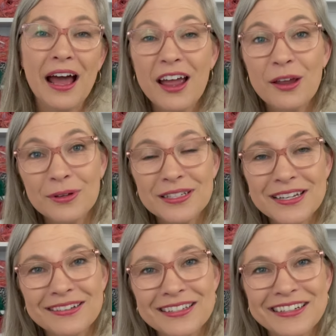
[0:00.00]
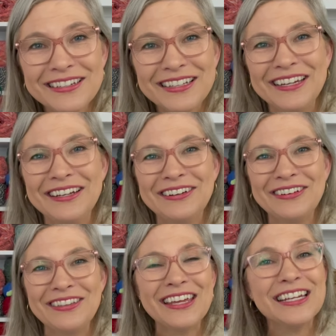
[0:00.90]
I will talk to y'all
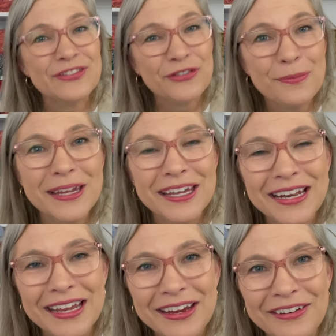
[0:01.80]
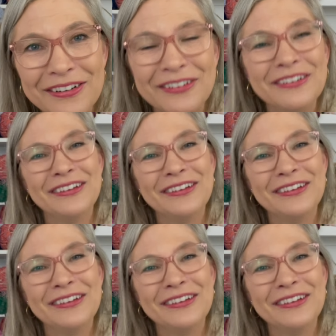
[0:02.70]
later. Thanks for being here.